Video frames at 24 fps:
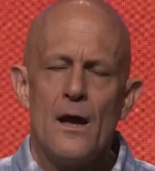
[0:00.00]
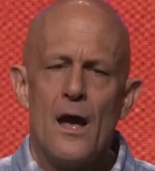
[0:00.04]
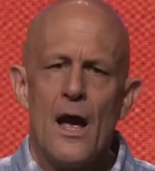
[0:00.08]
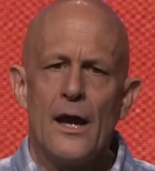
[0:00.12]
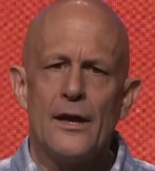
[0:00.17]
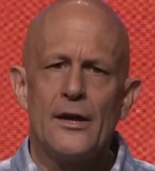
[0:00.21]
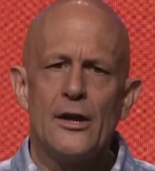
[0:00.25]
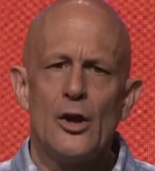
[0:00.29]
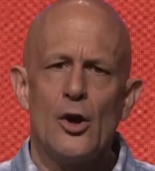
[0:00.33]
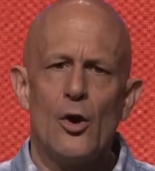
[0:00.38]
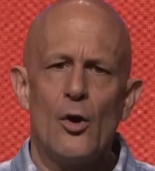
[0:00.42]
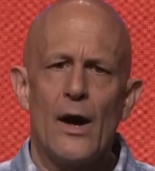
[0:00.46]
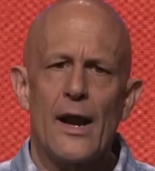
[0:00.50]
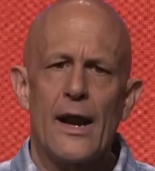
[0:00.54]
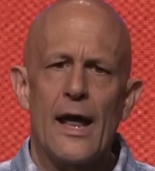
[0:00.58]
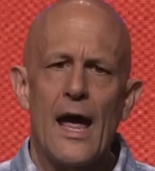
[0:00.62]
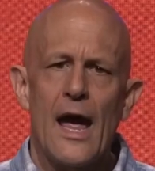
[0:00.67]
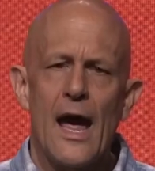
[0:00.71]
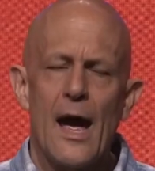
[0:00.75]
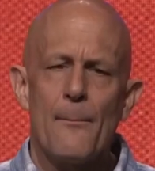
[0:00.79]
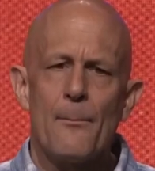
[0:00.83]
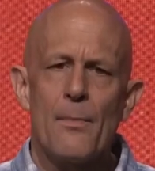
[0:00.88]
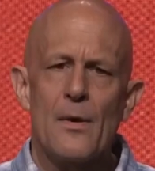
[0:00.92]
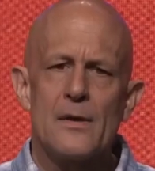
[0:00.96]
And you know what
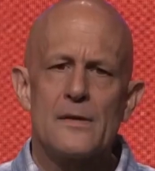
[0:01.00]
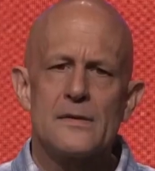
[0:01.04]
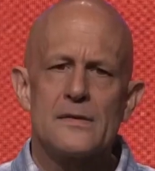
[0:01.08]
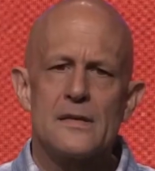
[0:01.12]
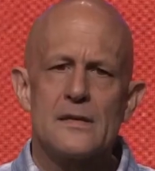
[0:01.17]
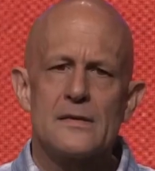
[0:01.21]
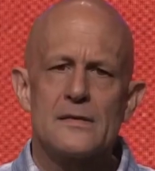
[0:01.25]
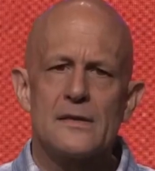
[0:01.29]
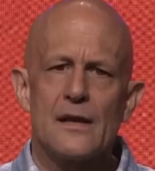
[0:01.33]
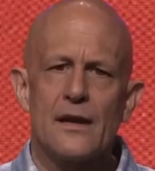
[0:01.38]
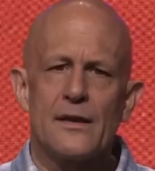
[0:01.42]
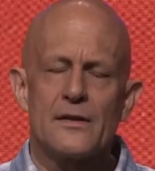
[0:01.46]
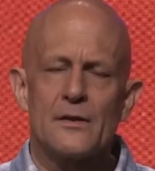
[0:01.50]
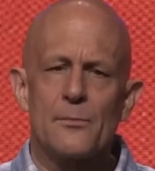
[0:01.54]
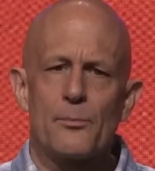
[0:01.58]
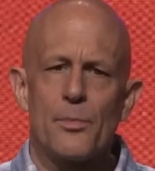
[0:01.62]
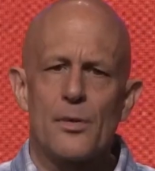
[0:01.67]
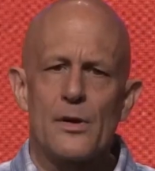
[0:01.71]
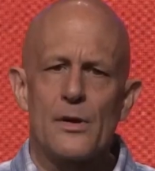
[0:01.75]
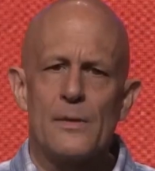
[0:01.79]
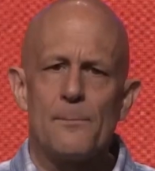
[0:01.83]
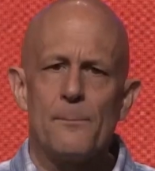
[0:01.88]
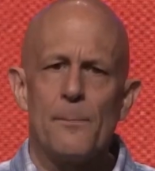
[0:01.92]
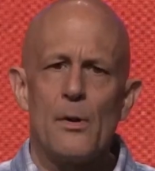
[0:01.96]
happens? It's like the
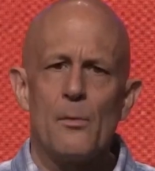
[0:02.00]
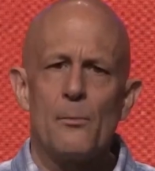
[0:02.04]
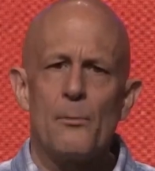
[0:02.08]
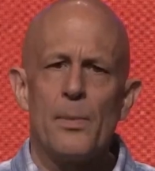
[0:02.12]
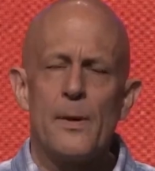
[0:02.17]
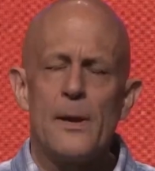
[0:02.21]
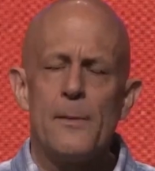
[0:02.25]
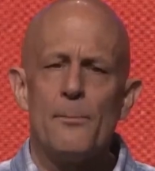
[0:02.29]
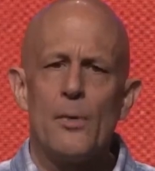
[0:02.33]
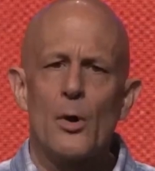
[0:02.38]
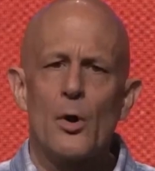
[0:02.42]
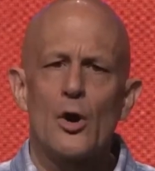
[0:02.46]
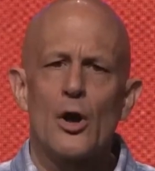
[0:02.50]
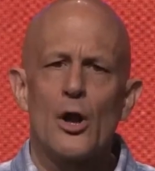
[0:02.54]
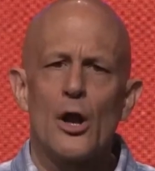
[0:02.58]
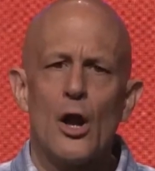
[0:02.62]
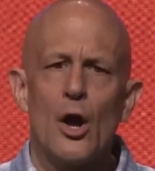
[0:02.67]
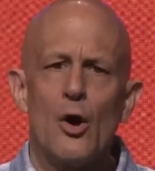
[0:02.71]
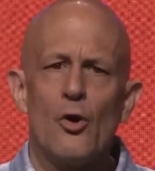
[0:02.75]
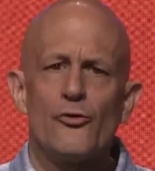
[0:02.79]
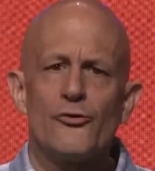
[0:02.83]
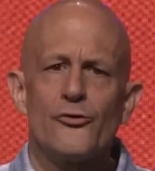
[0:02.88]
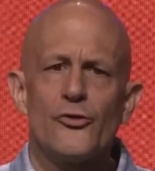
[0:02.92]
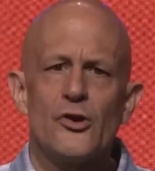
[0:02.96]
people, people
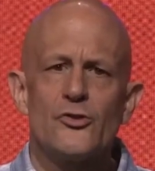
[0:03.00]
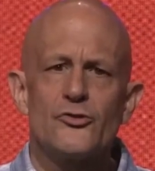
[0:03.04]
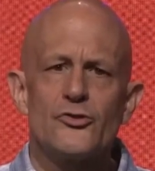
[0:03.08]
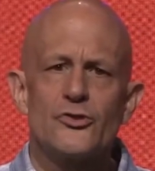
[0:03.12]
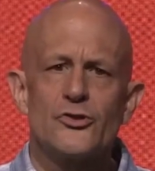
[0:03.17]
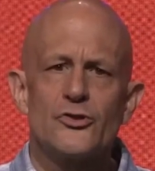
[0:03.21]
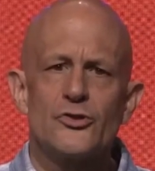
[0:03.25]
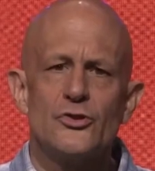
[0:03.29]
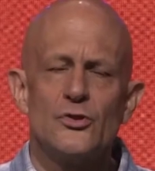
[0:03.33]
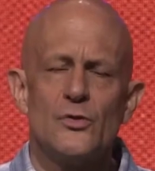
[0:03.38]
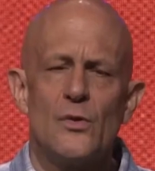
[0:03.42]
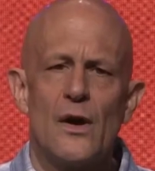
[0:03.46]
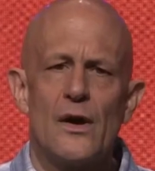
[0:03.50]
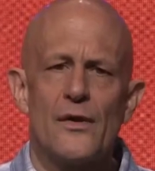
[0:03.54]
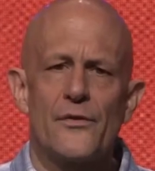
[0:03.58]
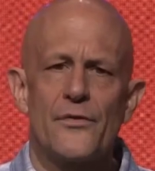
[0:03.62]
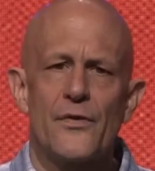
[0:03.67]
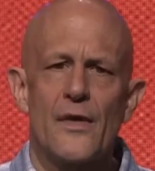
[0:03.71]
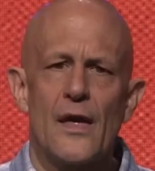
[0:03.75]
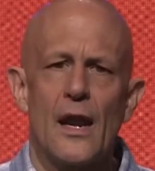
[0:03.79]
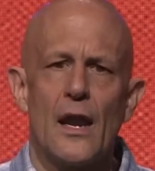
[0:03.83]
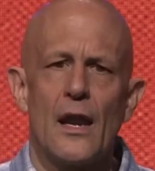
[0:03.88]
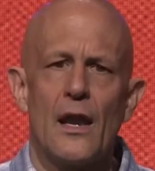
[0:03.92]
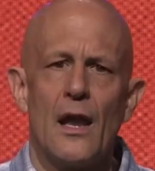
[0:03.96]
closest to us
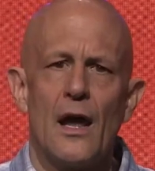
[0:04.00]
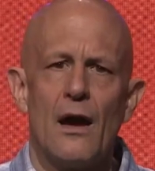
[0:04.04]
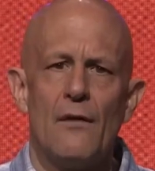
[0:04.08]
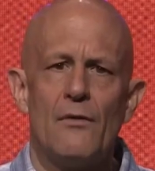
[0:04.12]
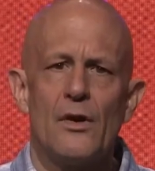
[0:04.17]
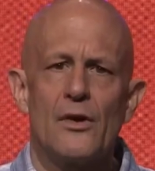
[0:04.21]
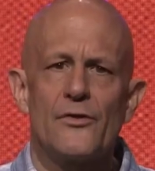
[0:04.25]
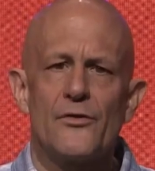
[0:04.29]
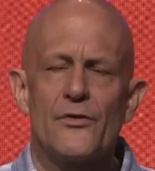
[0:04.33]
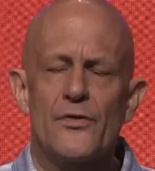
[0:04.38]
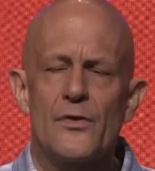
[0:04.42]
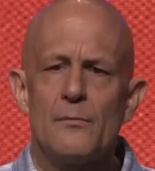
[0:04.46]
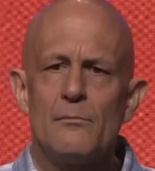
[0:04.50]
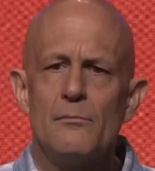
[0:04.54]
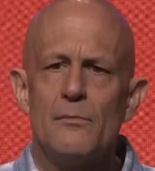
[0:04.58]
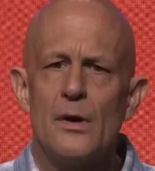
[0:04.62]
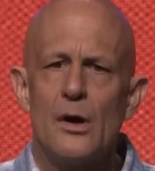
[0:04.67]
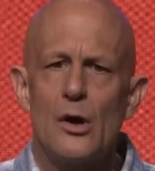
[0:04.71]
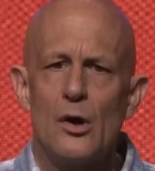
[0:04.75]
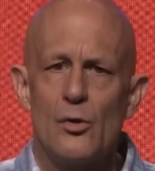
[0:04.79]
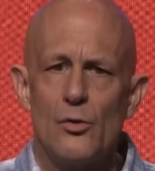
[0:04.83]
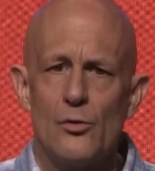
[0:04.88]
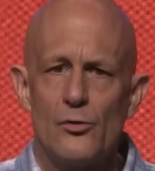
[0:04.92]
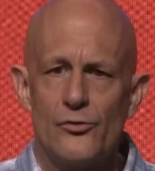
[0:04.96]
that love us the
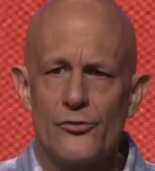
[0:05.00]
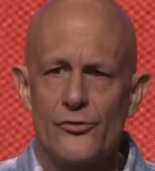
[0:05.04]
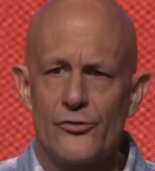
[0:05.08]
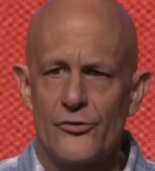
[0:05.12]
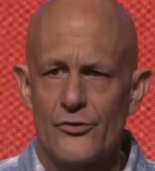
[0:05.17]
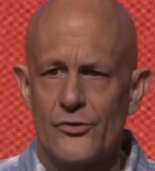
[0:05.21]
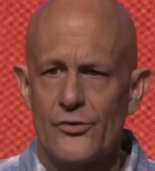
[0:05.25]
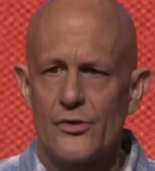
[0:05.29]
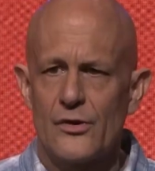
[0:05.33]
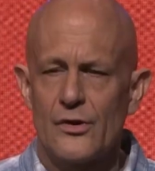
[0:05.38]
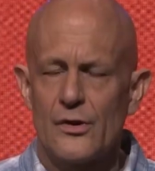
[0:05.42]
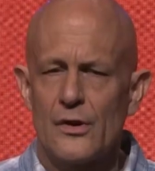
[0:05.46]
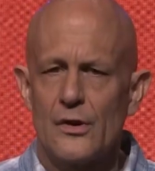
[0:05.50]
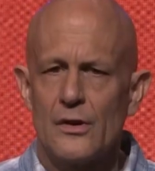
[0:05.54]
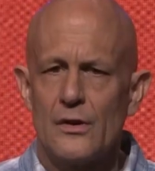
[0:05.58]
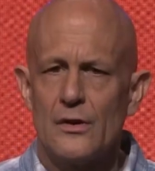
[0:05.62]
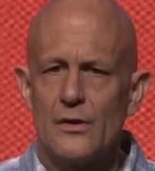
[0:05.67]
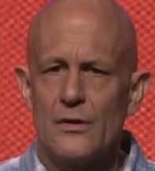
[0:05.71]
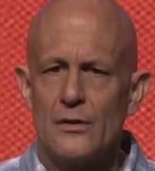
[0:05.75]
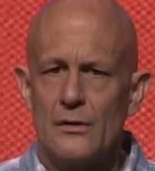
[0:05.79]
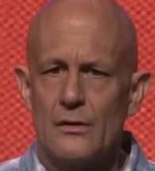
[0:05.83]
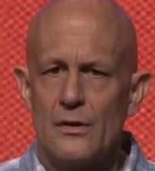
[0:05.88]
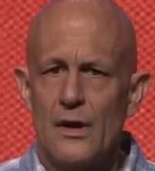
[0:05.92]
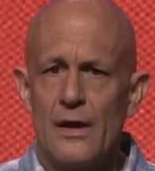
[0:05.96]
most,
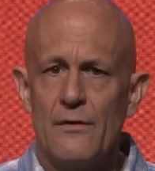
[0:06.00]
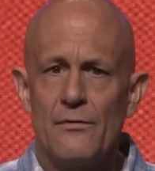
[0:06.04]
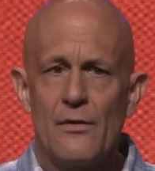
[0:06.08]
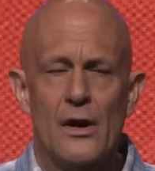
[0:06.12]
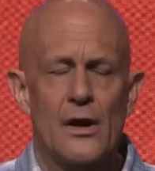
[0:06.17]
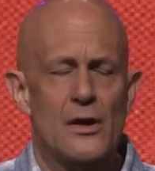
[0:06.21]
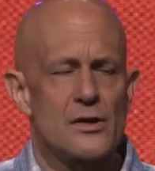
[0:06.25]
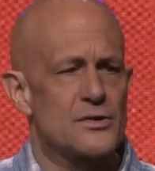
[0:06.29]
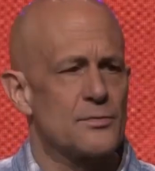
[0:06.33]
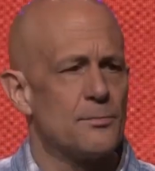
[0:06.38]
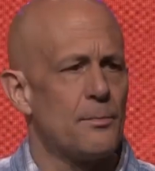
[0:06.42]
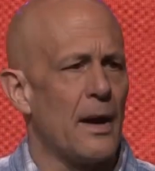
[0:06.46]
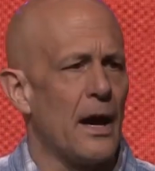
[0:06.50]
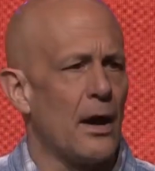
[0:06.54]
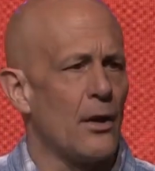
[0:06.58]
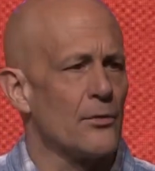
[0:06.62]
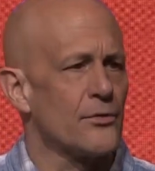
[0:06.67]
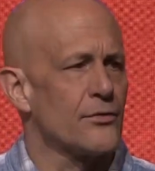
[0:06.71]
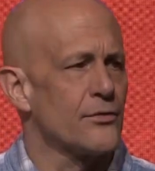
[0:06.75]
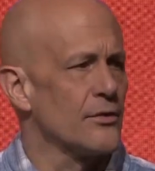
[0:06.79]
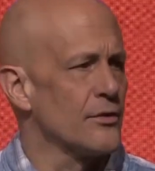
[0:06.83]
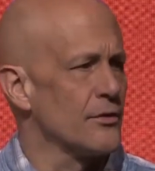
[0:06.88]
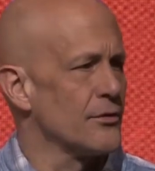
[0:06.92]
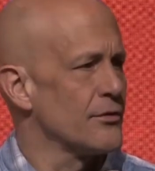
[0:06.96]
even our
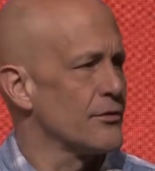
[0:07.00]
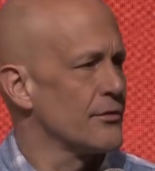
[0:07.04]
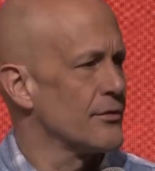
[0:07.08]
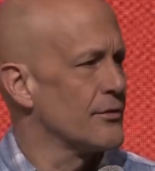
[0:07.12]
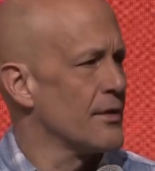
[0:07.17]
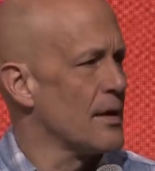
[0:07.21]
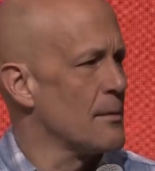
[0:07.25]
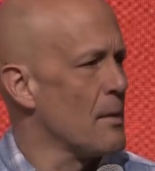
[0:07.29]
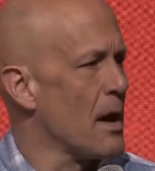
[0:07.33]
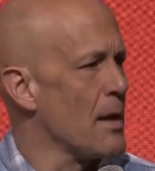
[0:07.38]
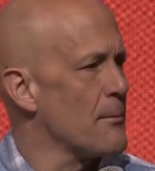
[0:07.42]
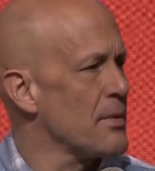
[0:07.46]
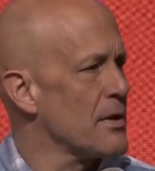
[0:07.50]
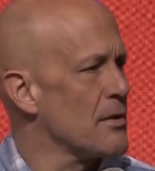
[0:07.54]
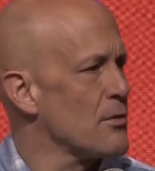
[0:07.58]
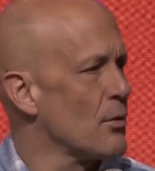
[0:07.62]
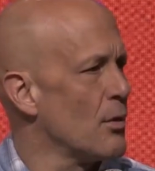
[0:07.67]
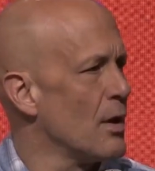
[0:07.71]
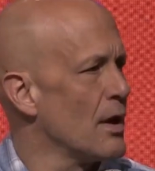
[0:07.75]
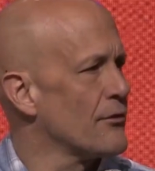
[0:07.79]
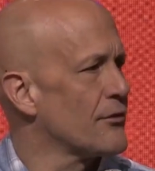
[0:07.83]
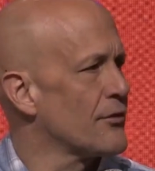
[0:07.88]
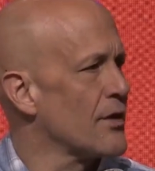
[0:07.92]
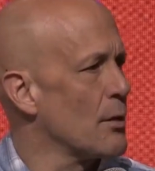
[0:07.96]
spouses, they might be the
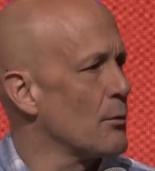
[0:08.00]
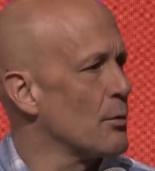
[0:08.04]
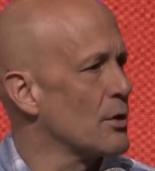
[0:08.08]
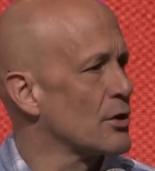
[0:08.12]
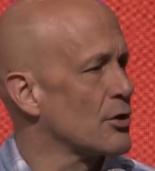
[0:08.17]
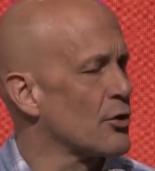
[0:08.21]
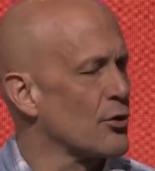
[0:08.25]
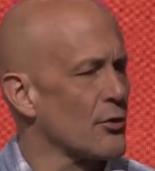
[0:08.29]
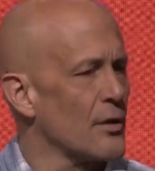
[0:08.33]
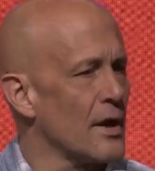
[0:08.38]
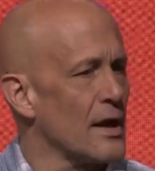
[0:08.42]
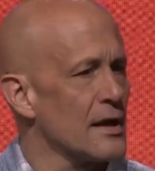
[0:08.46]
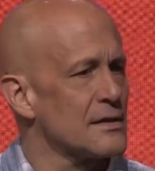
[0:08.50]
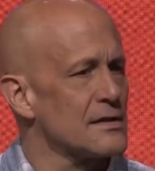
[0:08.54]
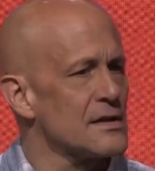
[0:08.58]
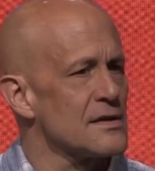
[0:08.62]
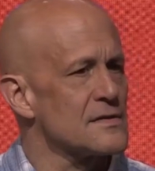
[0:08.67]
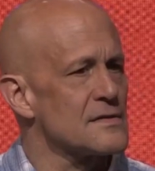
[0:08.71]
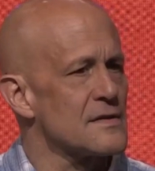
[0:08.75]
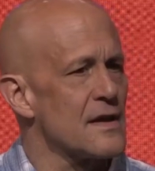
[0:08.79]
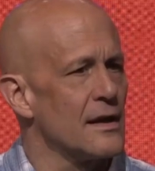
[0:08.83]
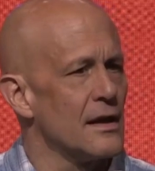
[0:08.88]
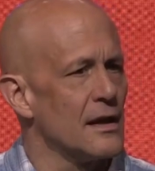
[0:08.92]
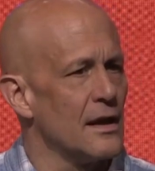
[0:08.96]
ones that would correct
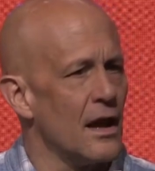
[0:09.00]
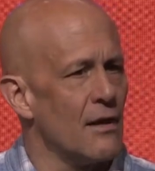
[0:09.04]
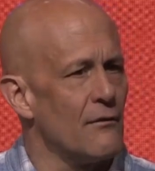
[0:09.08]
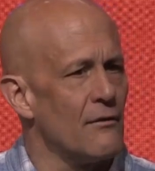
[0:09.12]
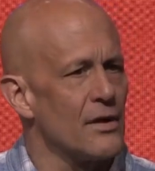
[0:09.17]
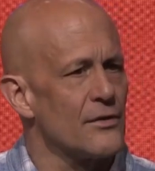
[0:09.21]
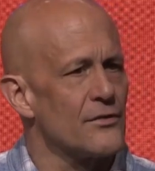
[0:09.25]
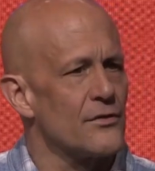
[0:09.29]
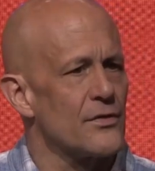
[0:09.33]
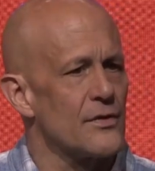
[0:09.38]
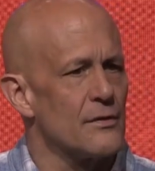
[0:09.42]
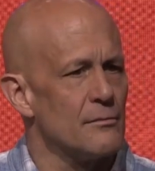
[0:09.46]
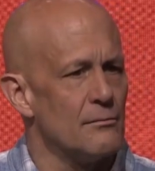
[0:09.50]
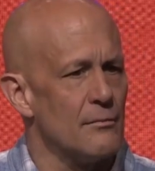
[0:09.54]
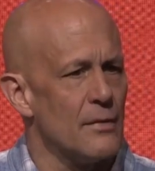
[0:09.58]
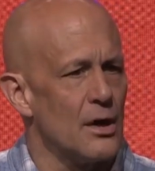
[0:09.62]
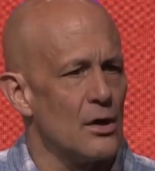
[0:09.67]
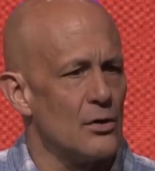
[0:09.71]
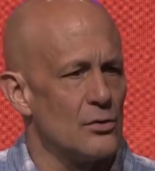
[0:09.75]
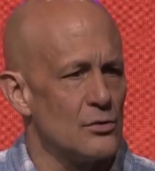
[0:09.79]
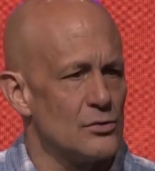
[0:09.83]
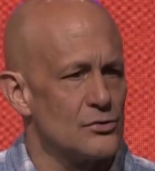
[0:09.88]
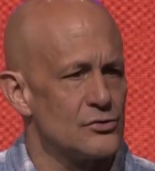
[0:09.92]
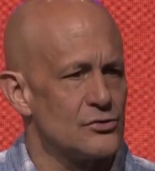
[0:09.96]
us. They love us the
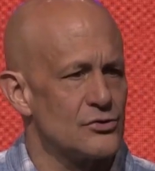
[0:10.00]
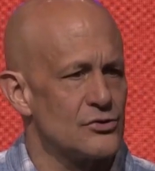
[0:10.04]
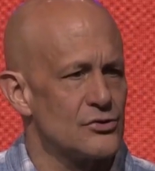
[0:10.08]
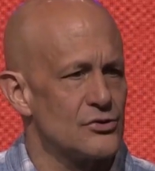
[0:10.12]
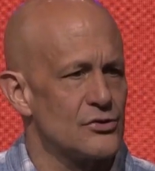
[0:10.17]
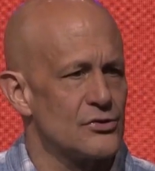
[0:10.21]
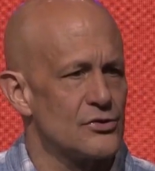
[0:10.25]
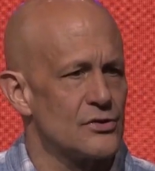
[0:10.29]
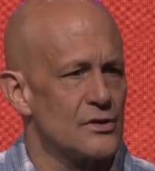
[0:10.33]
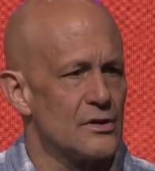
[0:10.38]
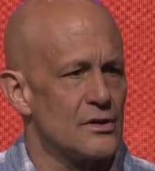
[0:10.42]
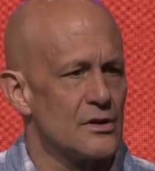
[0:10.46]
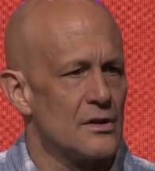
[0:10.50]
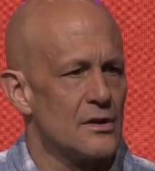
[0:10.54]
most.